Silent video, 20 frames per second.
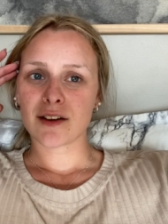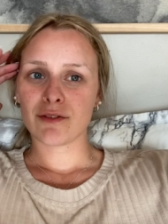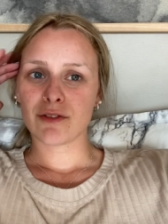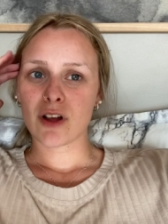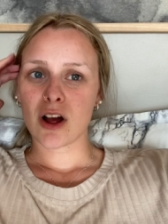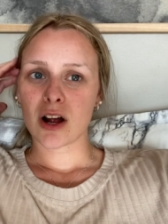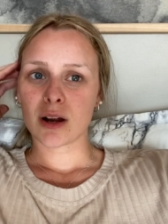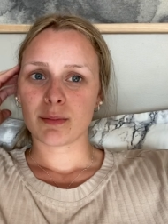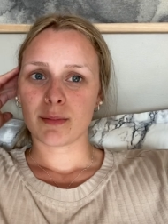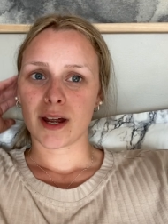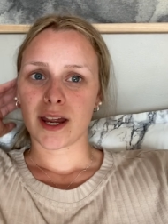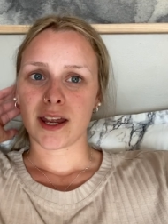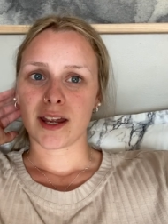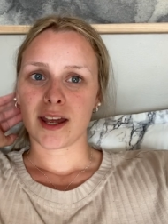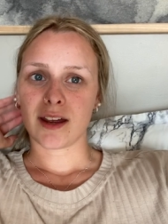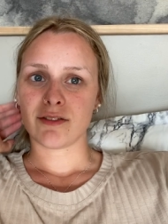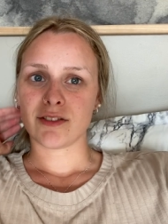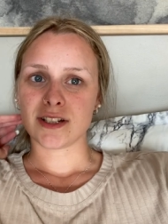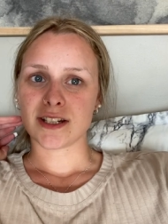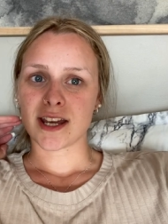of vlog my
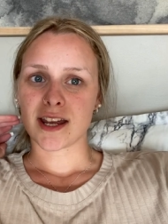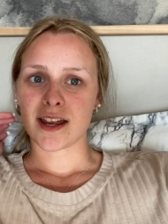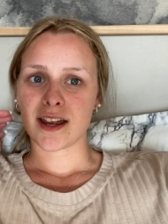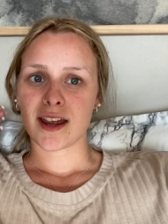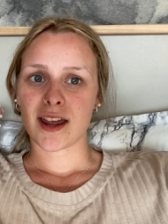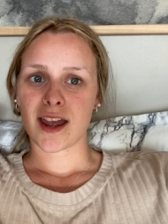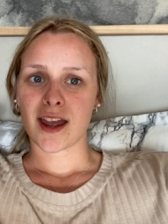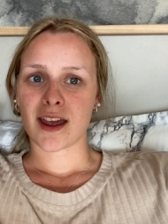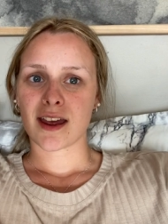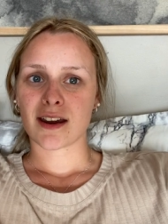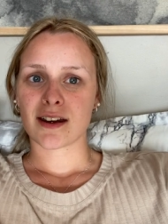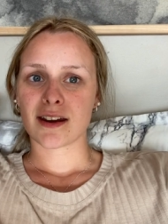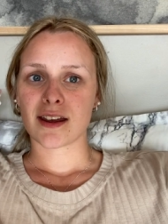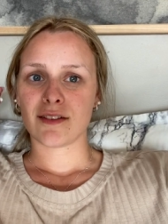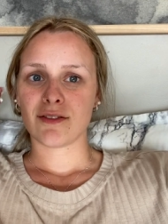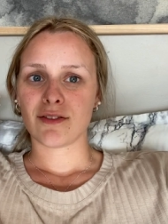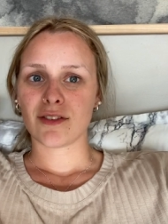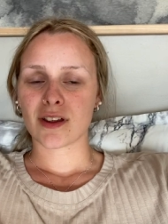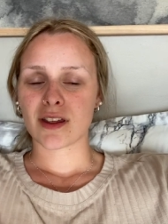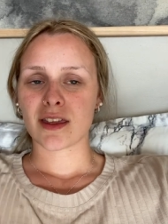everyday and I
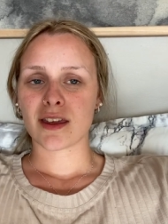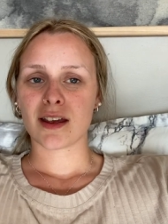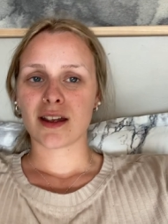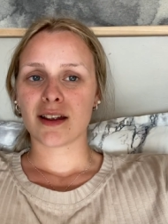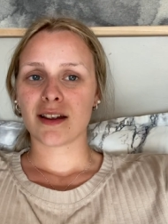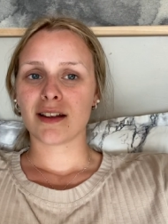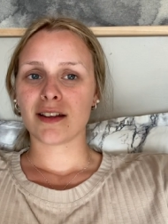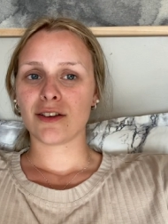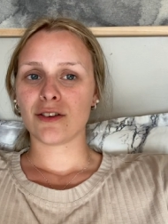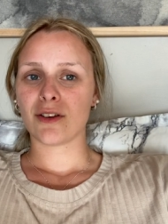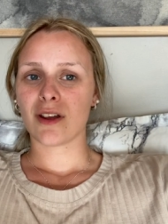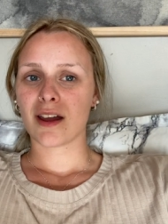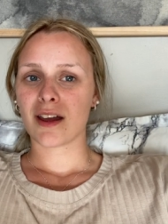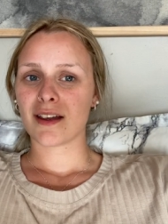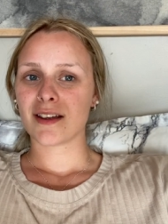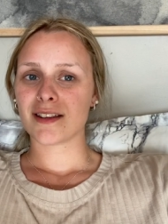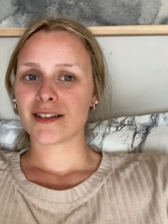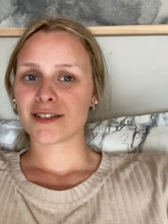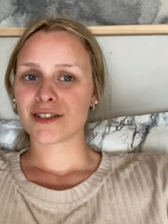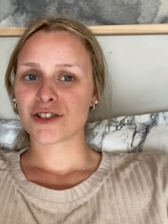feel like you
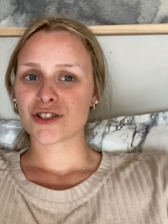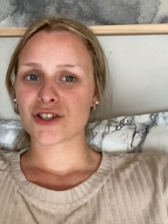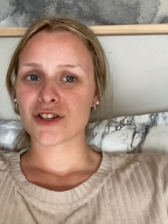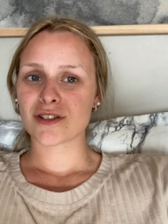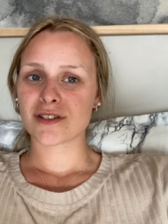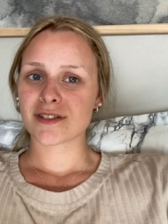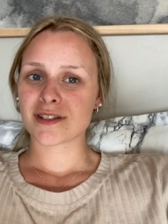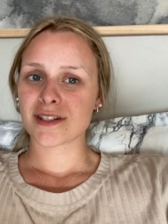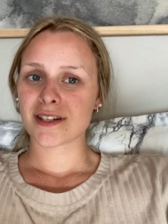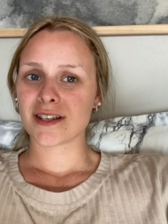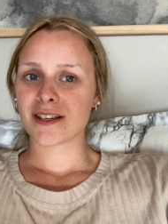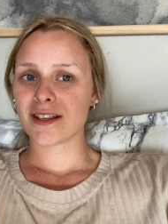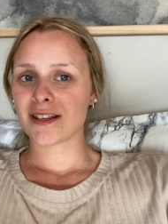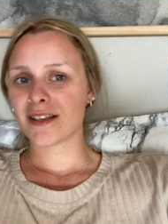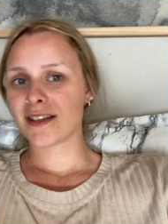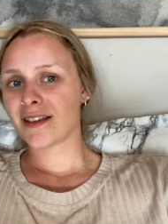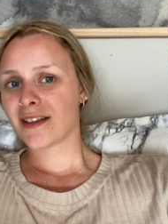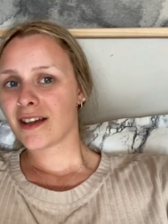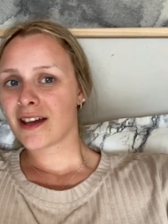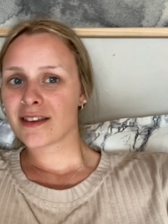guys should
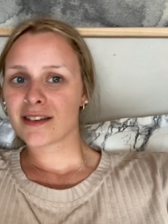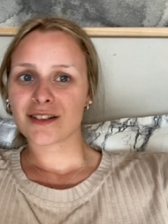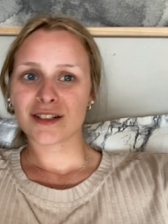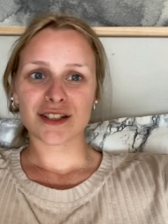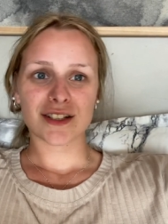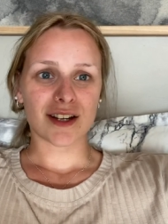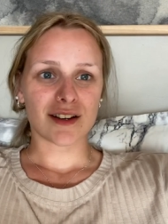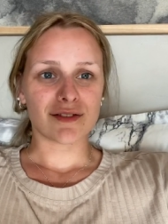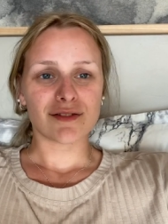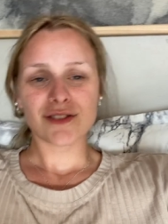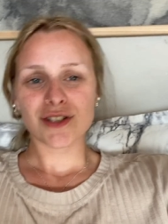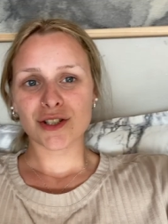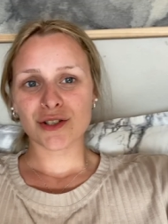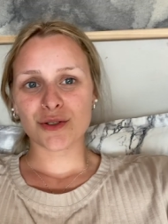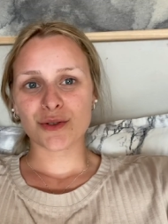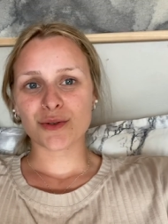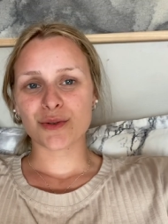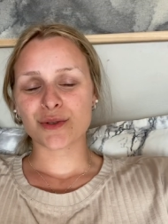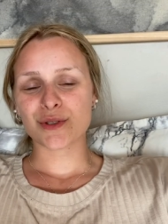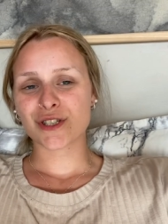see other stuff
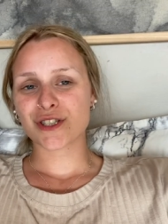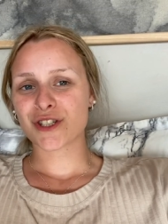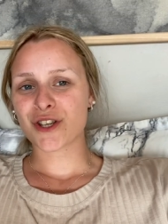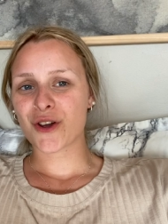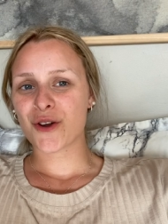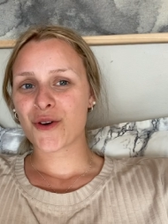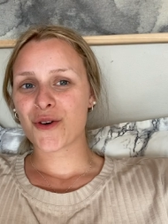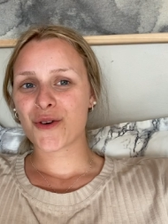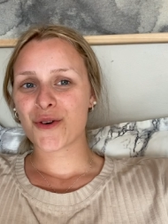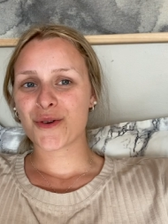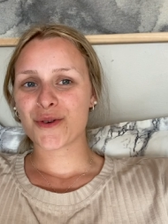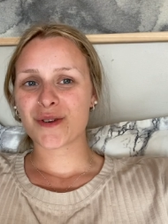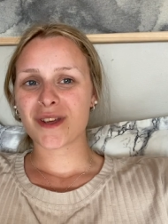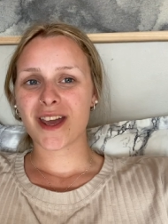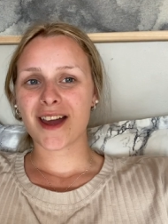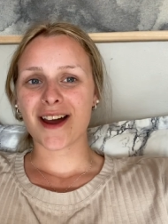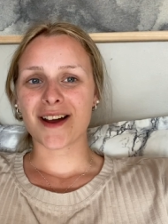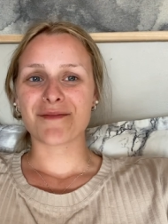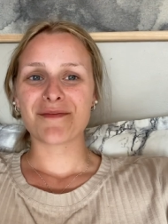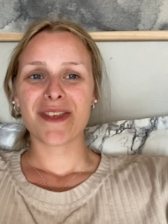too. So
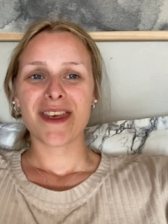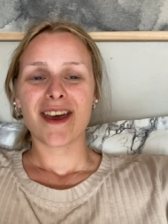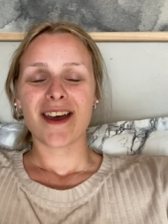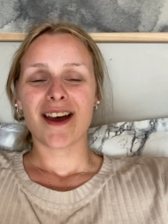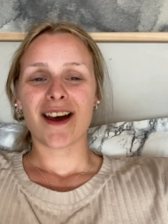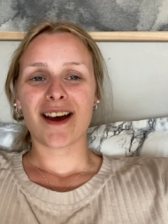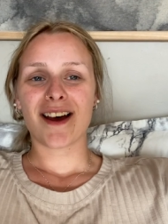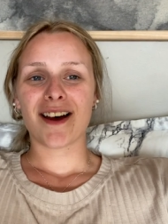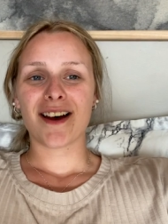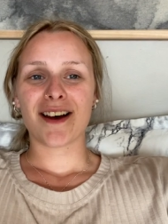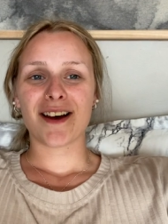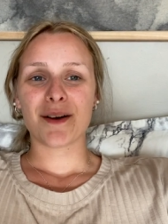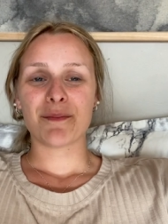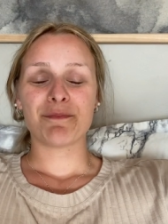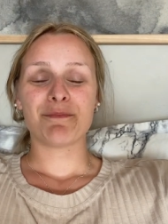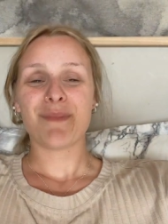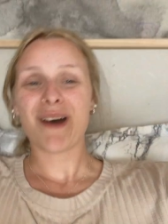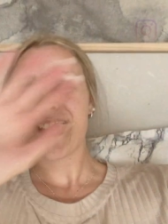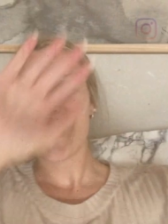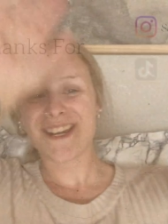yeah, um,
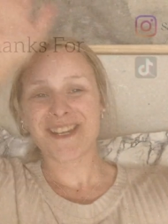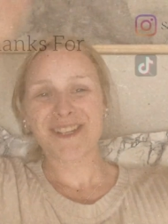bye.